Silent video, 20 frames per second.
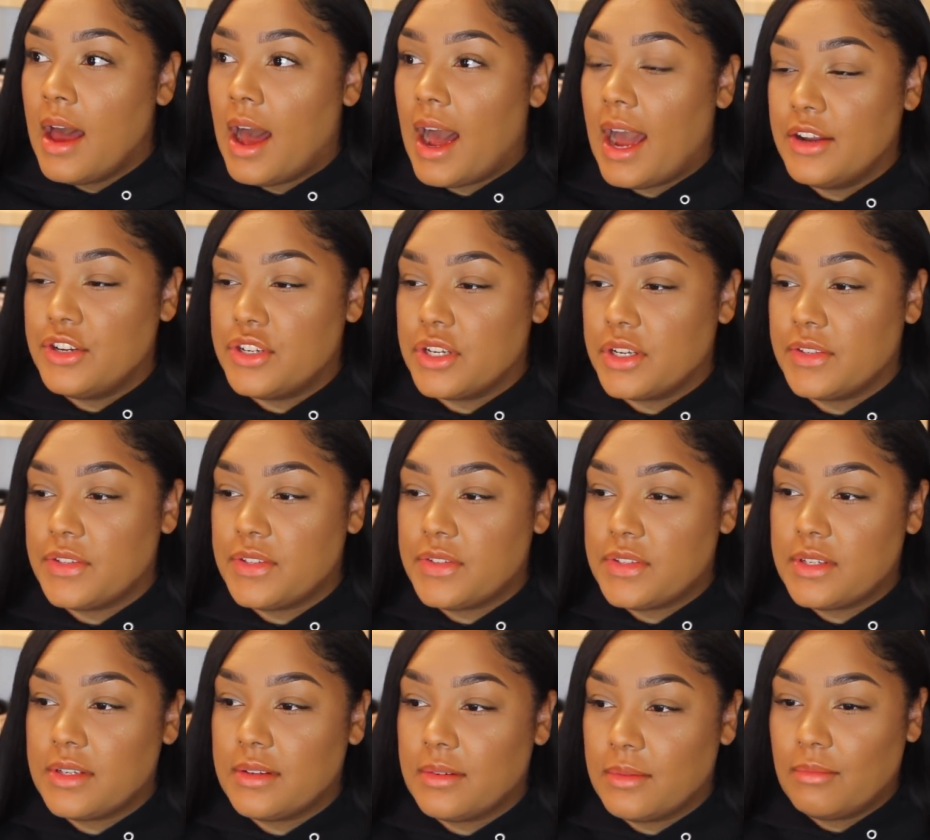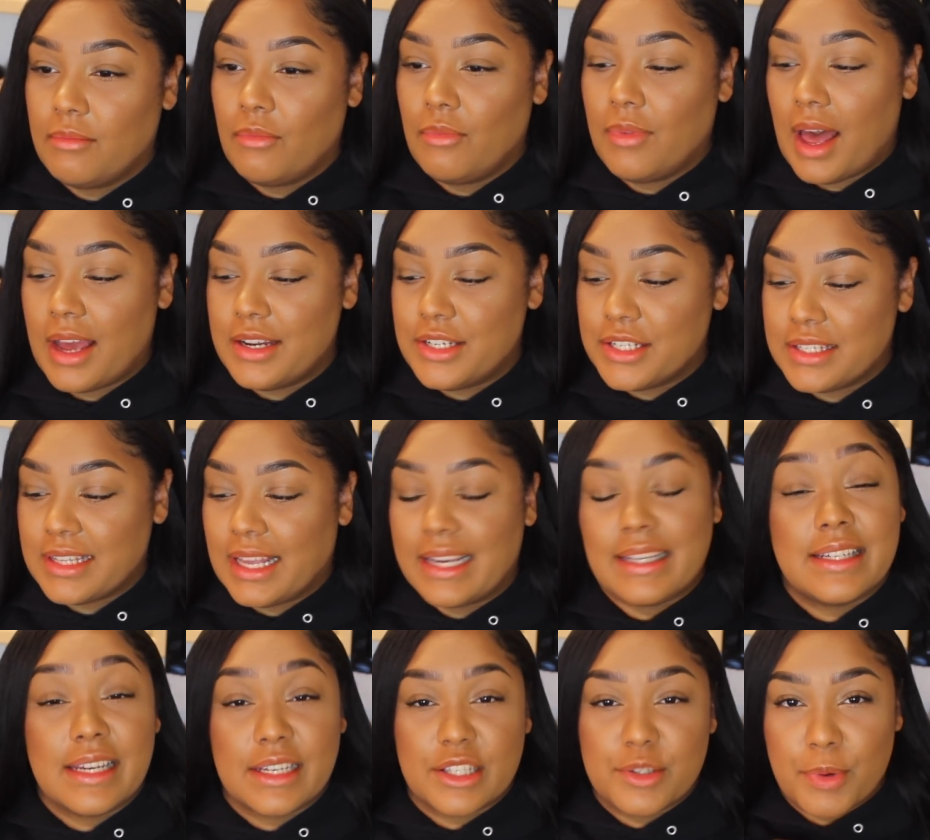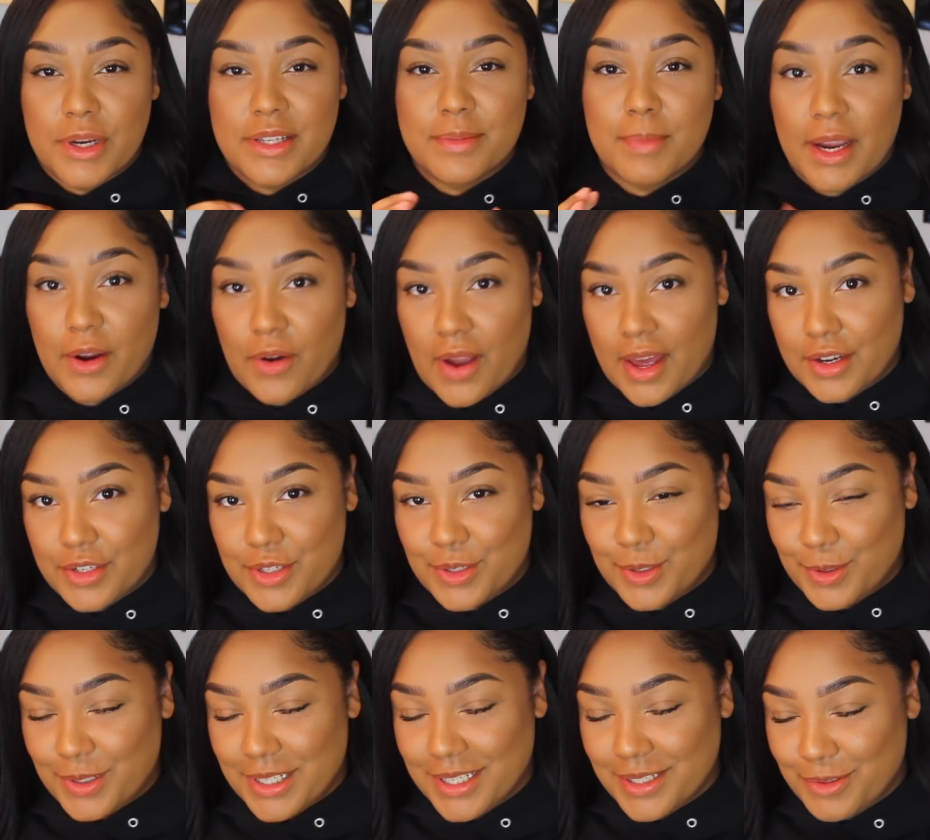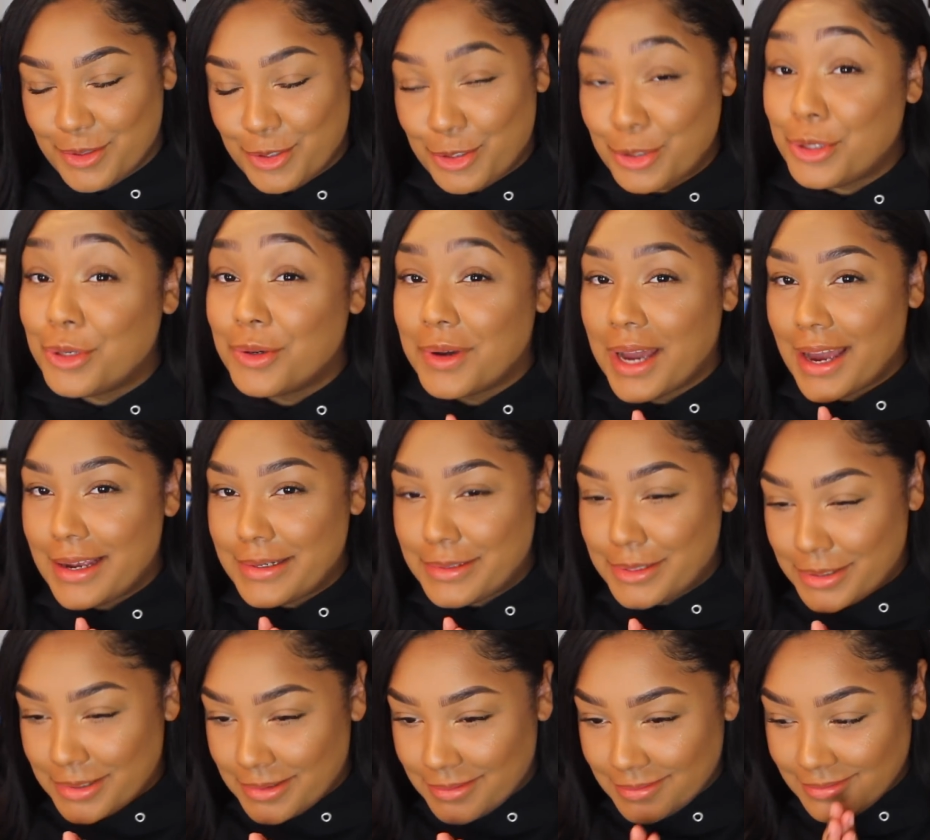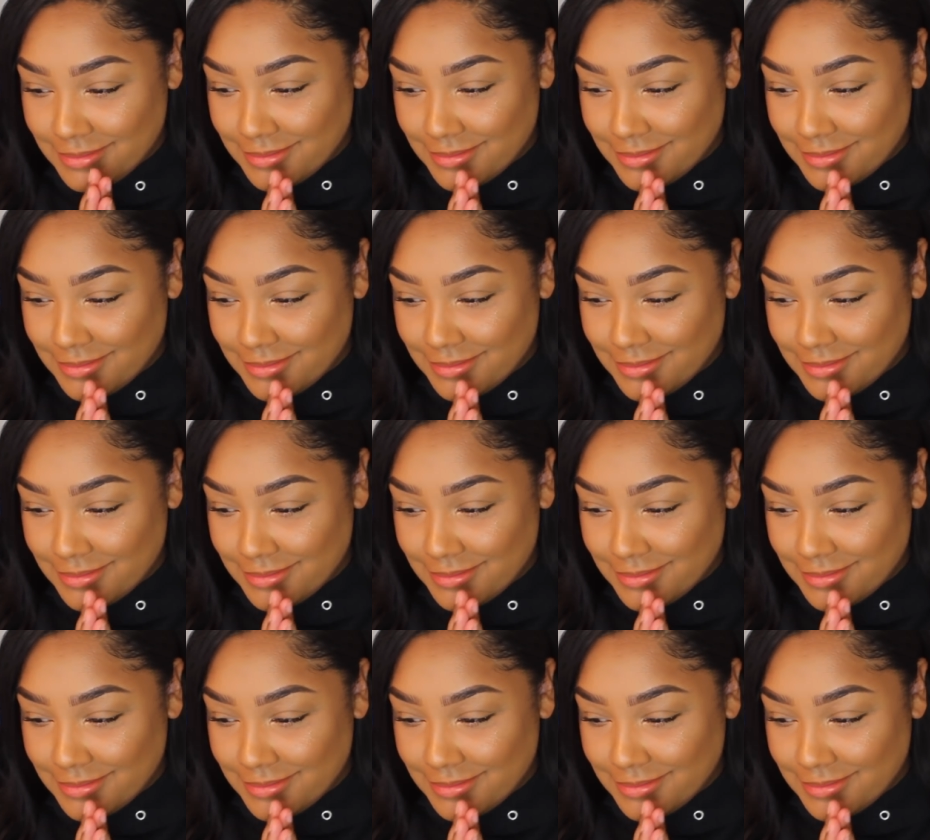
I just like to express my gratitude to you guys.